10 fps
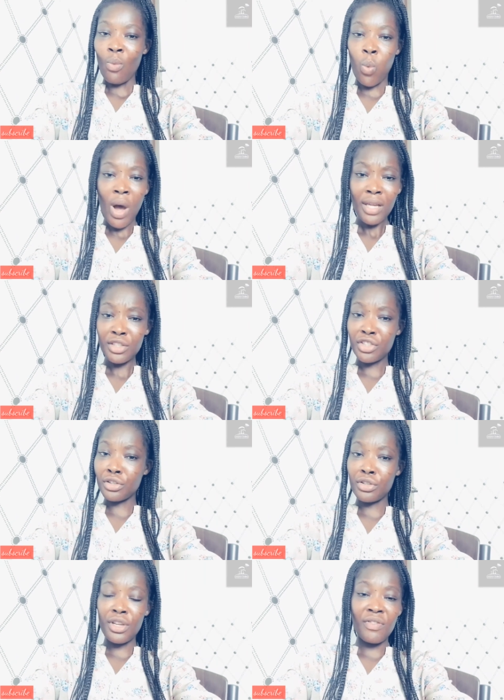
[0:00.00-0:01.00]
Why should
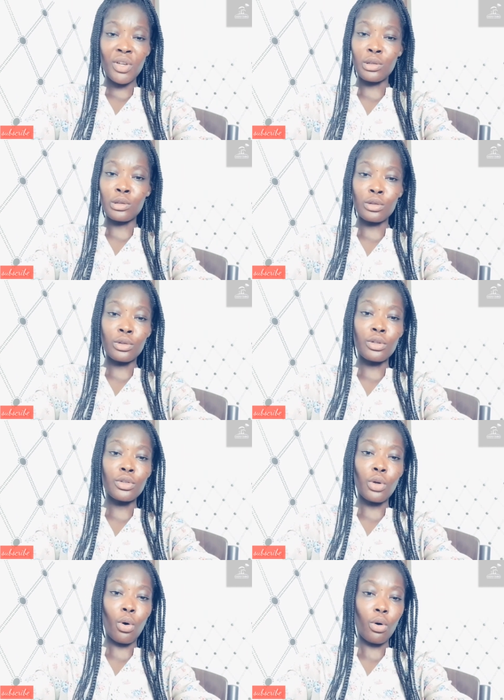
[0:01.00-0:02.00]
you even grow
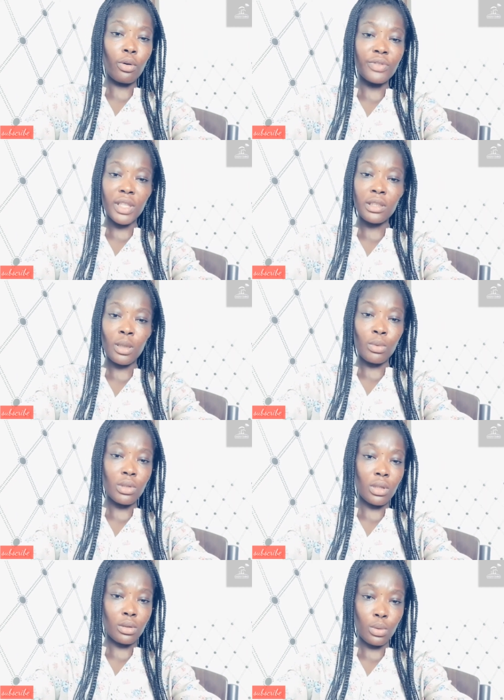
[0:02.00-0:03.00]
your own vegetables
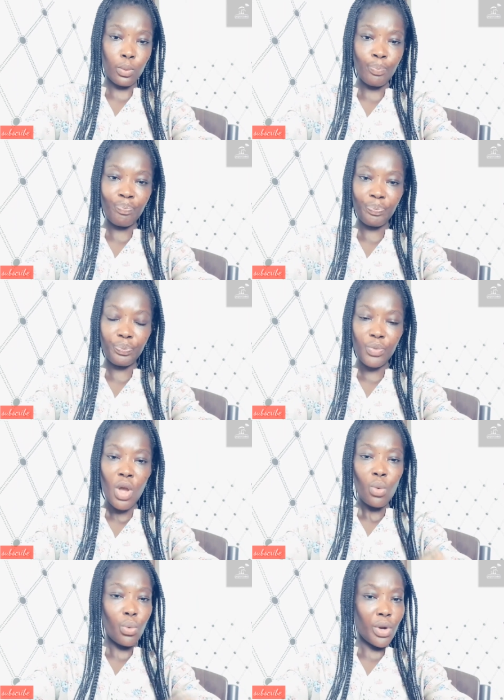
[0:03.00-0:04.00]
at home?
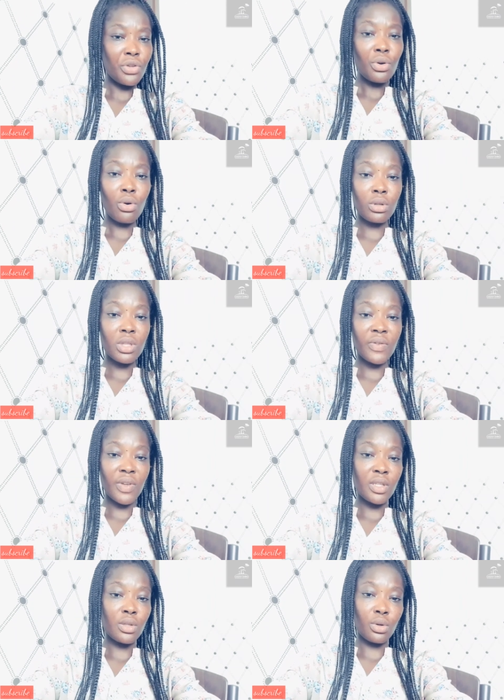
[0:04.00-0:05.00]
When you
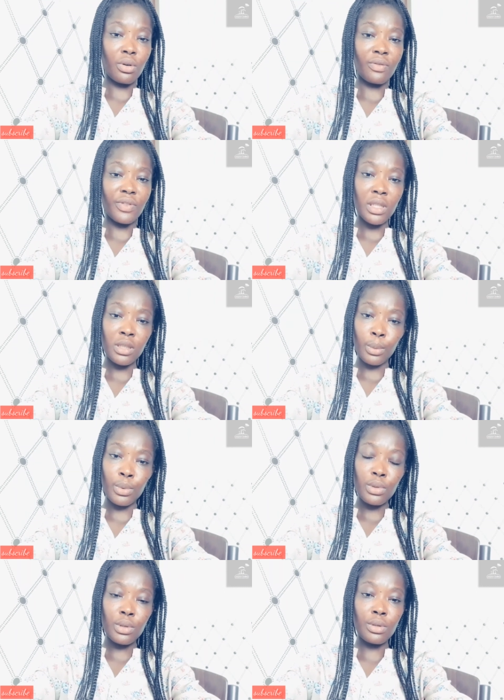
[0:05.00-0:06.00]
cultivate your own
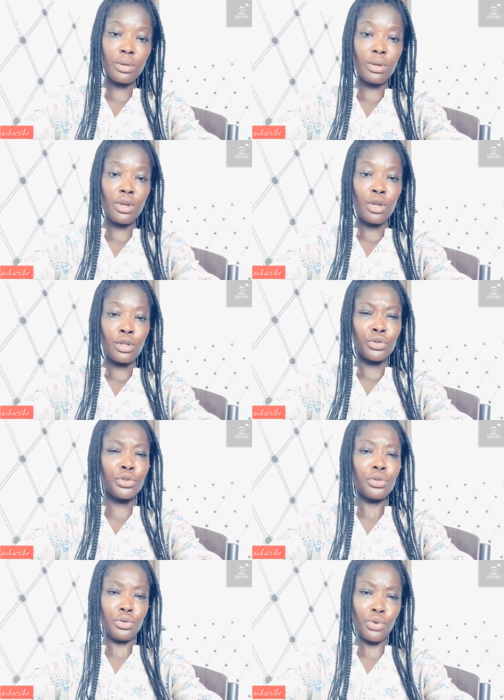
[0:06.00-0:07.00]
vegetables,
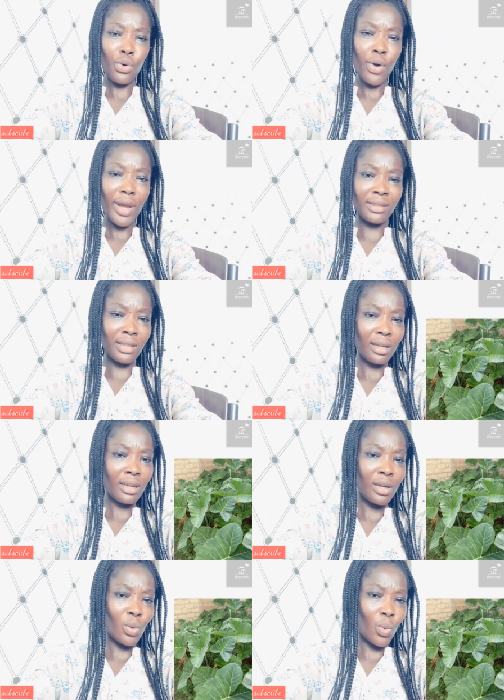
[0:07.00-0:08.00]
you know
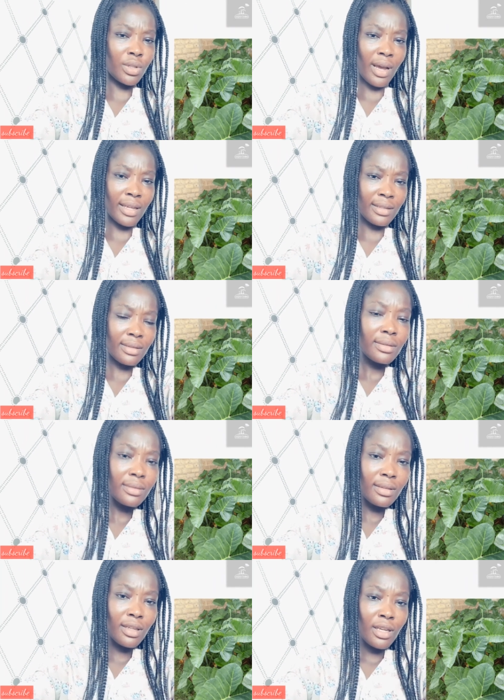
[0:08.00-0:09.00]
exactly what you are eating.